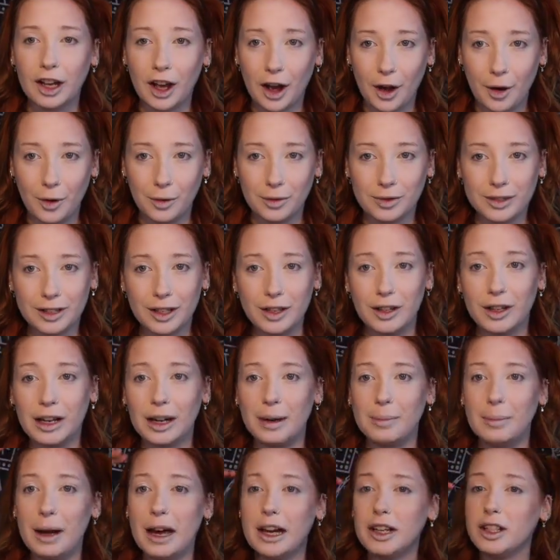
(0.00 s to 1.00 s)
go. So you can
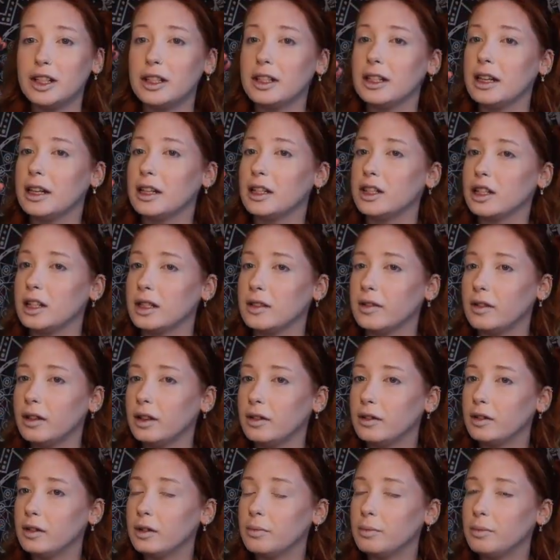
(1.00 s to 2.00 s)
imagine it just
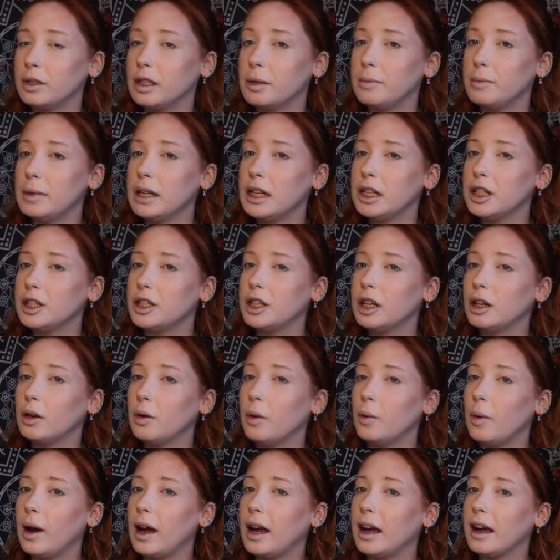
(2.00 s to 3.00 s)
diminishing
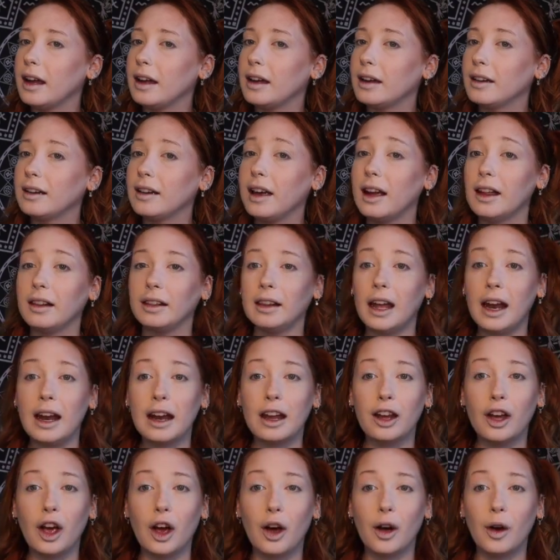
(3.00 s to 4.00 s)
away and
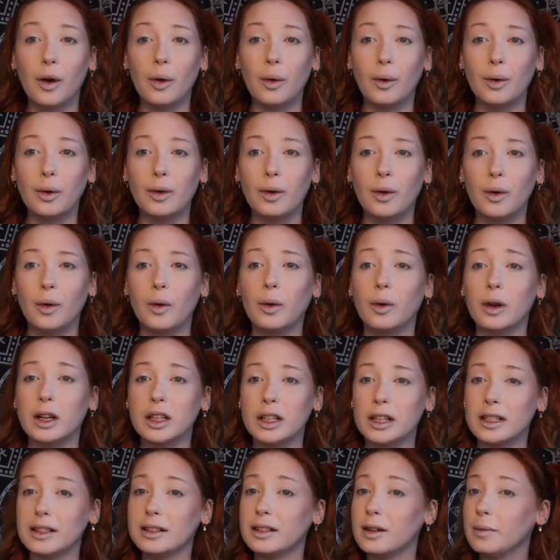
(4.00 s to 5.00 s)
letting go, or
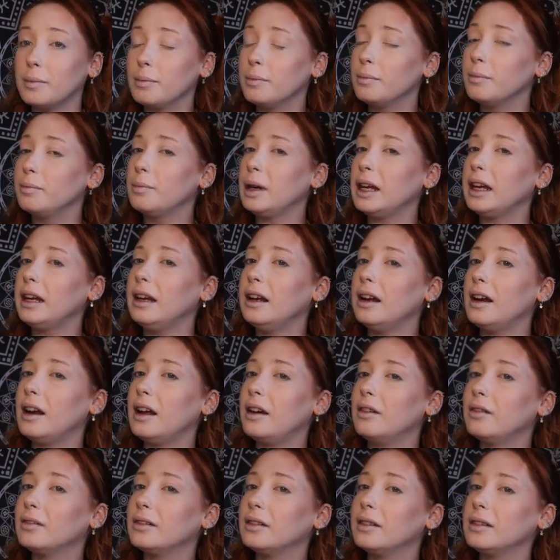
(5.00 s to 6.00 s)
just picking it
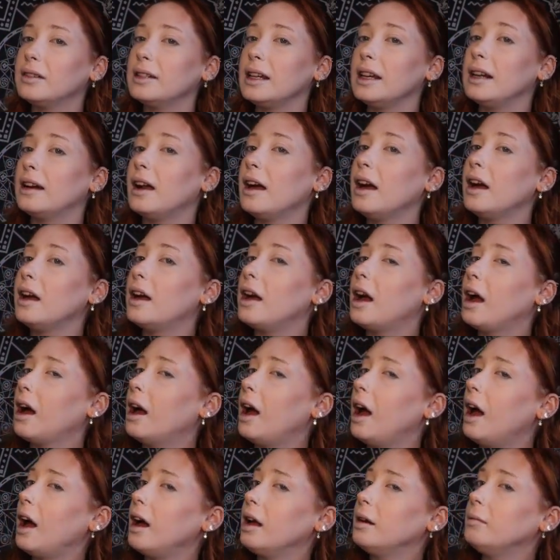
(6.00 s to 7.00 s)
out and saying,
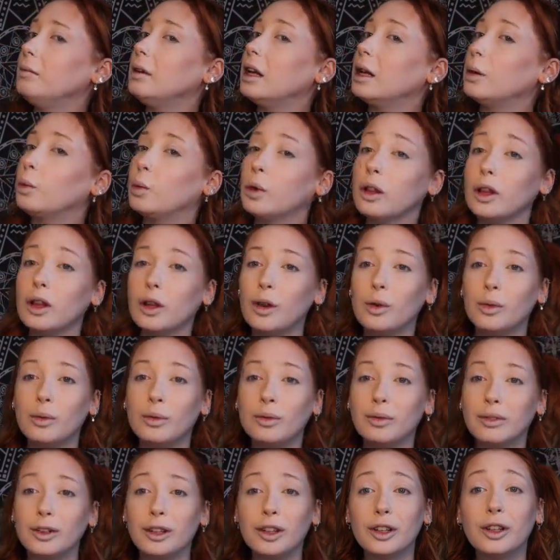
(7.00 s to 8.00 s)
I'm done with you,
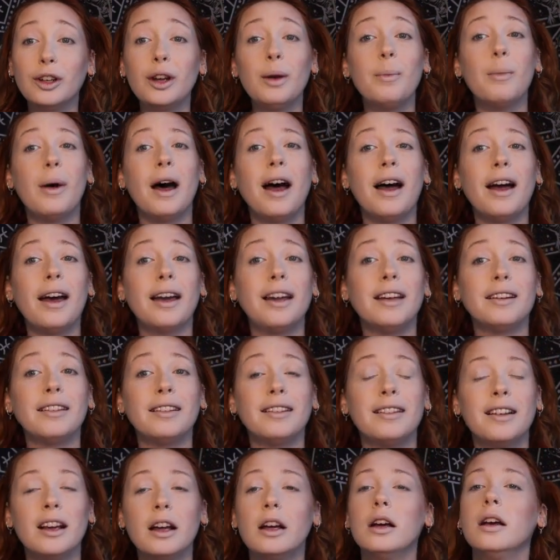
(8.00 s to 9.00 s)
goodbye.
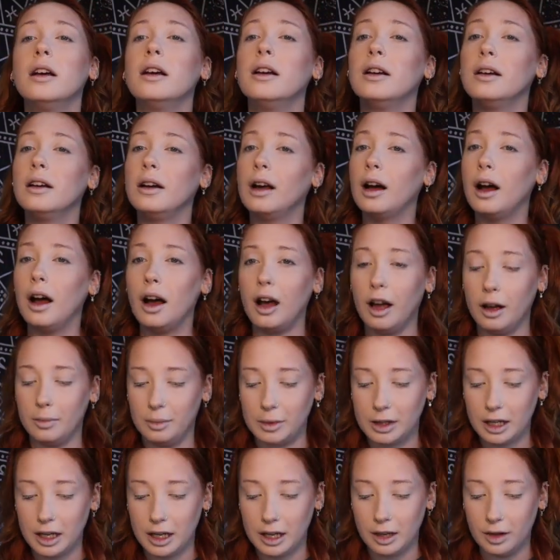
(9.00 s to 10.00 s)
Up
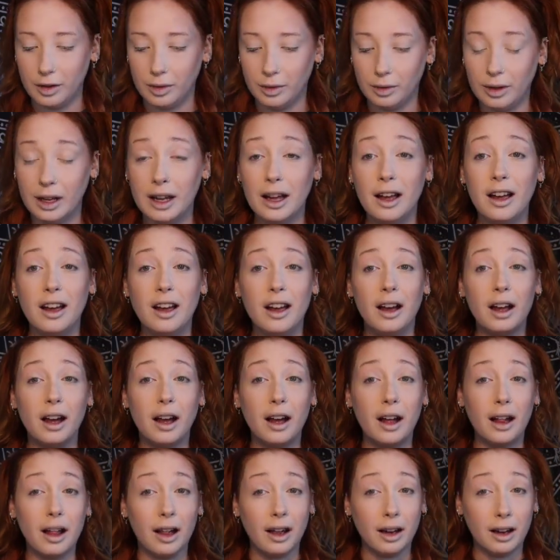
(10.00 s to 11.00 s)
to you.
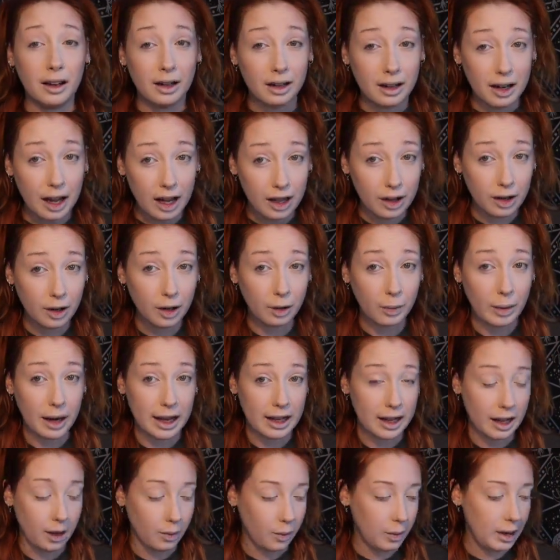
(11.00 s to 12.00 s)
Another way
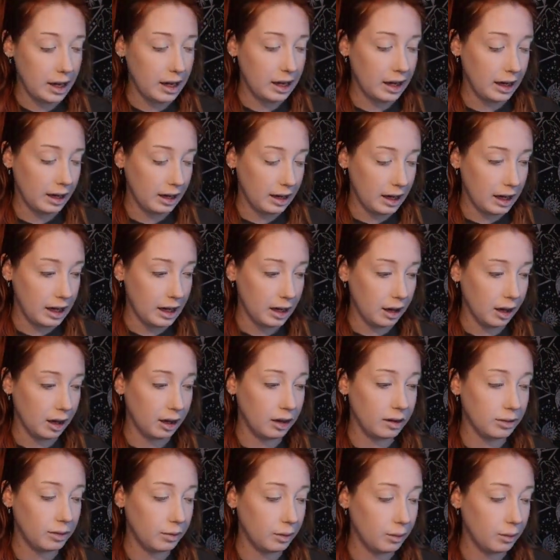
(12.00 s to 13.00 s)
that we can heal